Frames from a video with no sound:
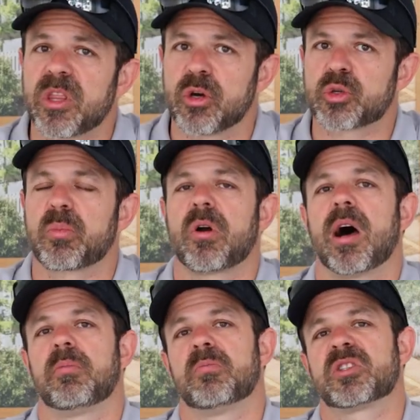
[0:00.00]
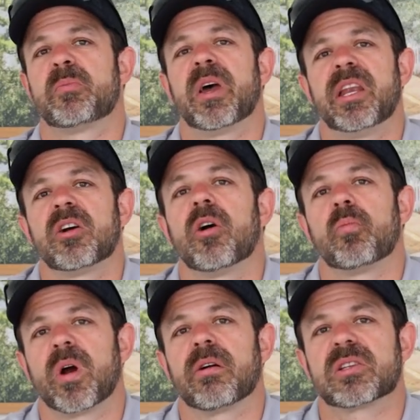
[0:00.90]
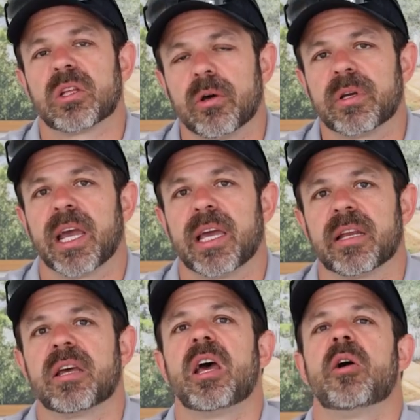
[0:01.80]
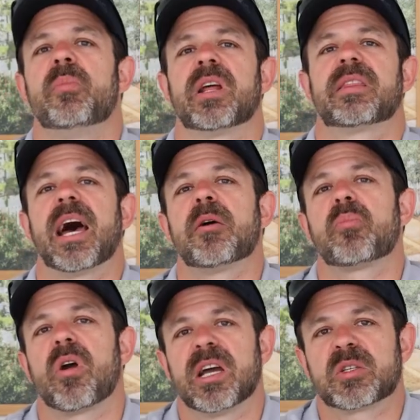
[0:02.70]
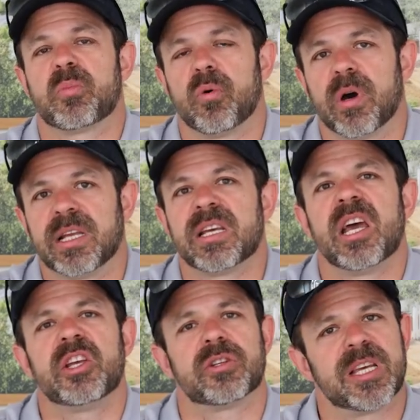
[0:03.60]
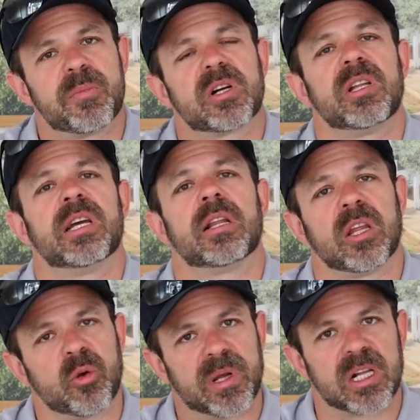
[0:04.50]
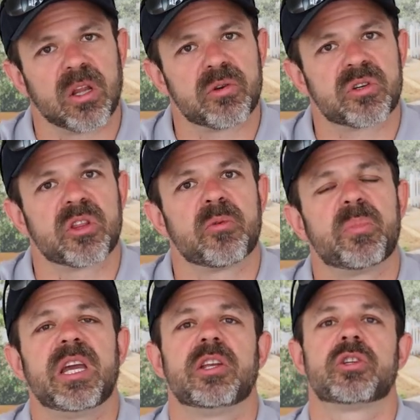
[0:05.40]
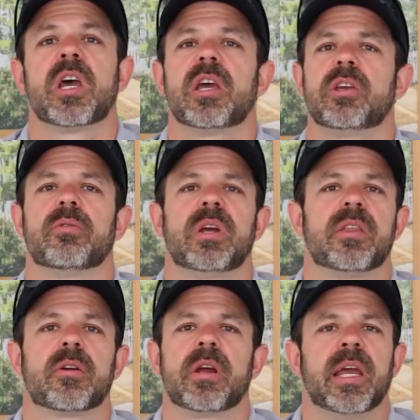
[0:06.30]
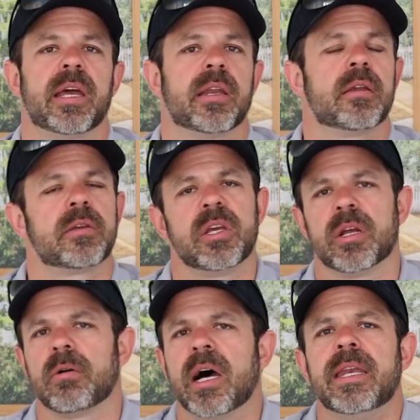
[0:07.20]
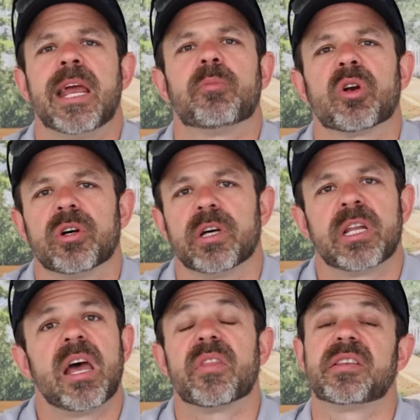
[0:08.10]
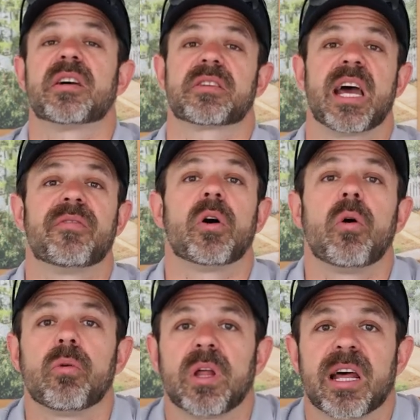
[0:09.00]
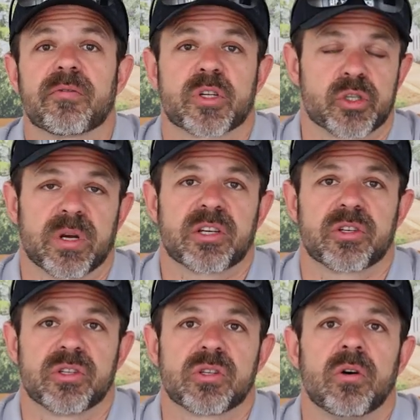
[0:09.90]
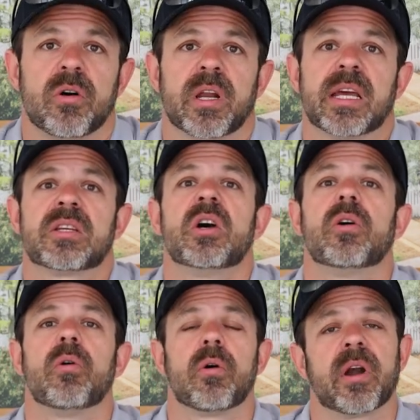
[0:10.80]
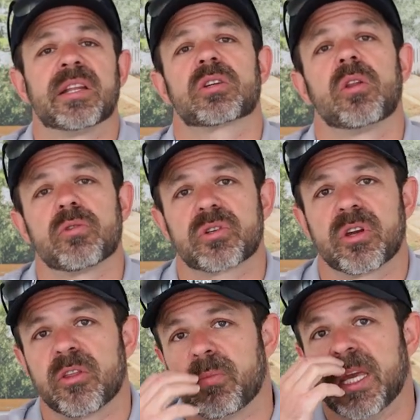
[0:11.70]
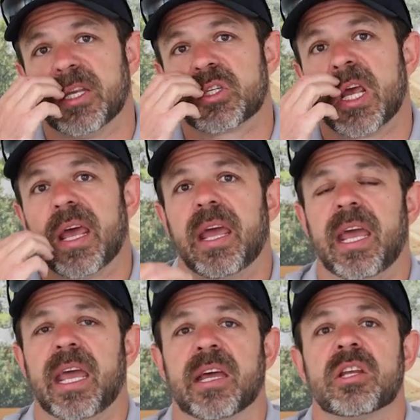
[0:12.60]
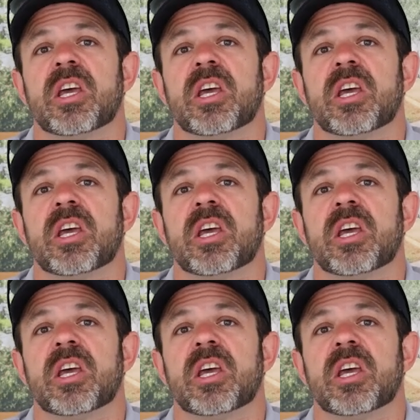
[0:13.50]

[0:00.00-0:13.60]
of those problems depending on where it's located. But at that price point, you're typically a little bit closer to the beach. You're either in, a neighborhood that doesn't have a whole lot of restrictions on it, or it's closer to the beach and